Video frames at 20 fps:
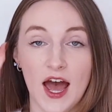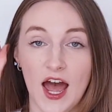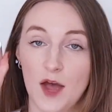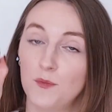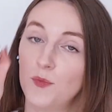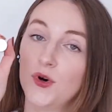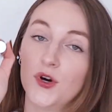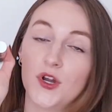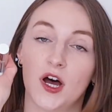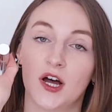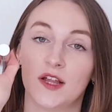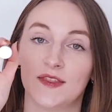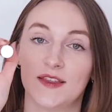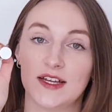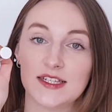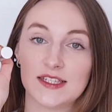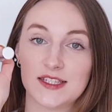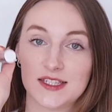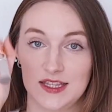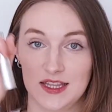I put on
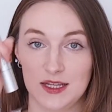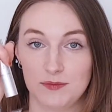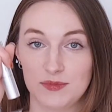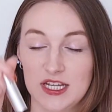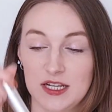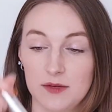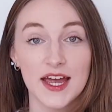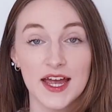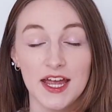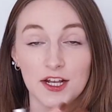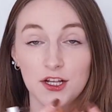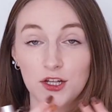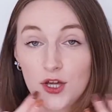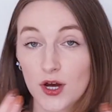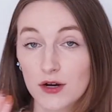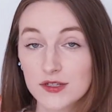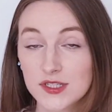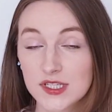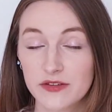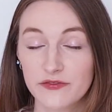this lip tint. It
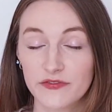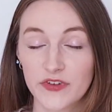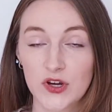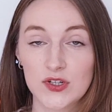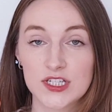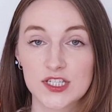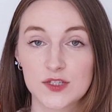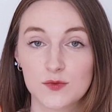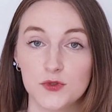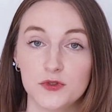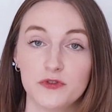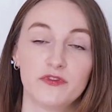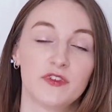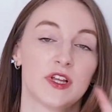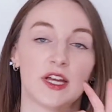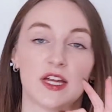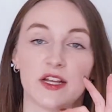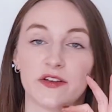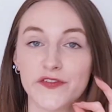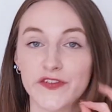goes on very
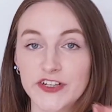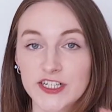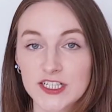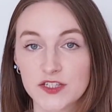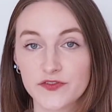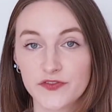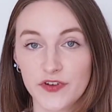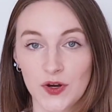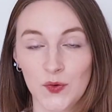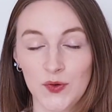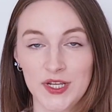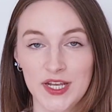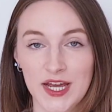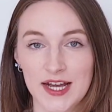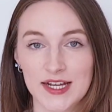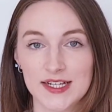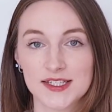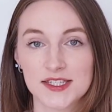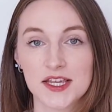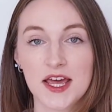smoothly, it feels very
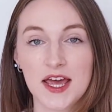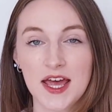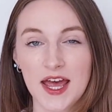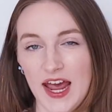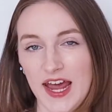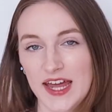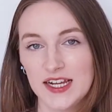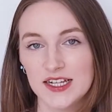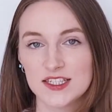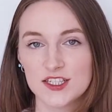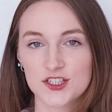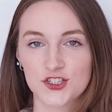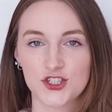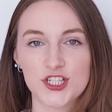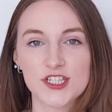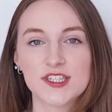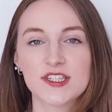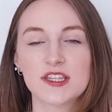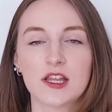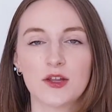nice, and it's
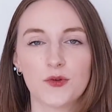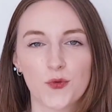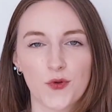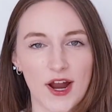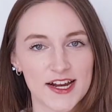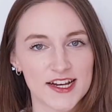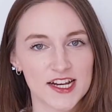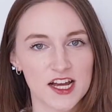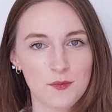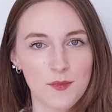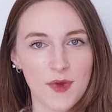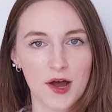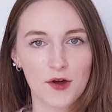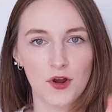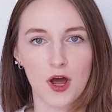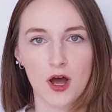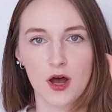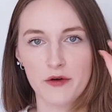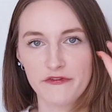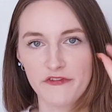just the right
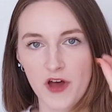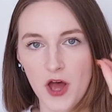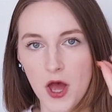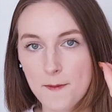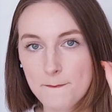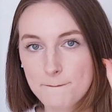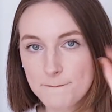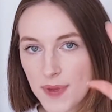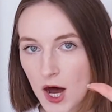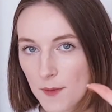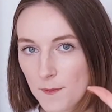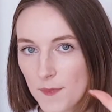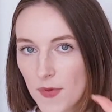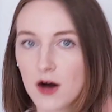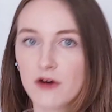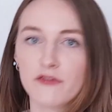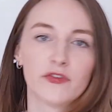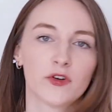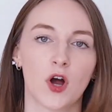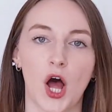amount of pop
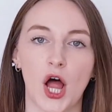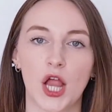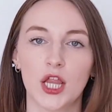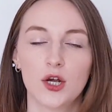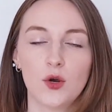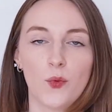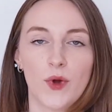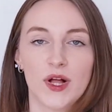of color